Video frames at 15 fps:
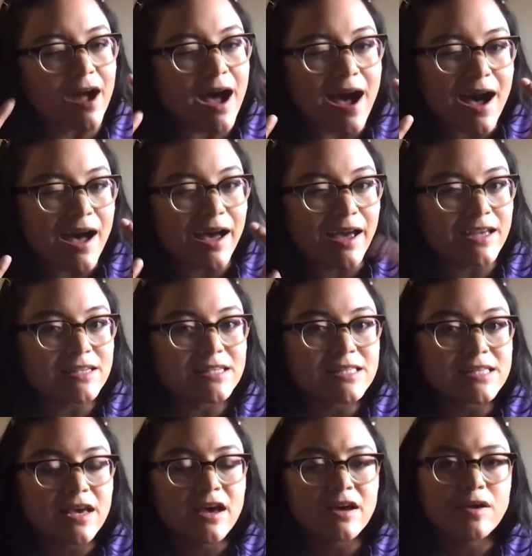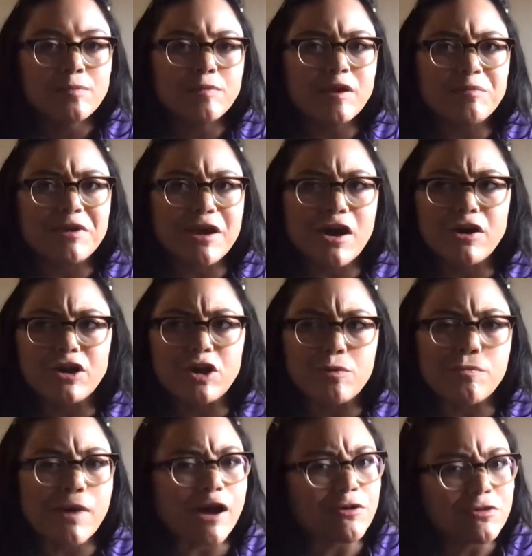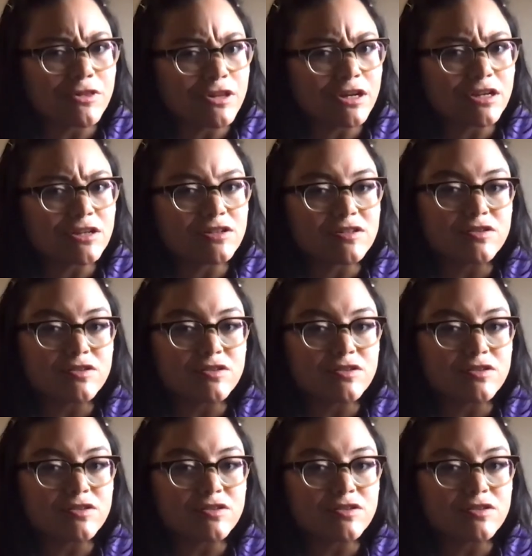eyes, maybe how your mouth is.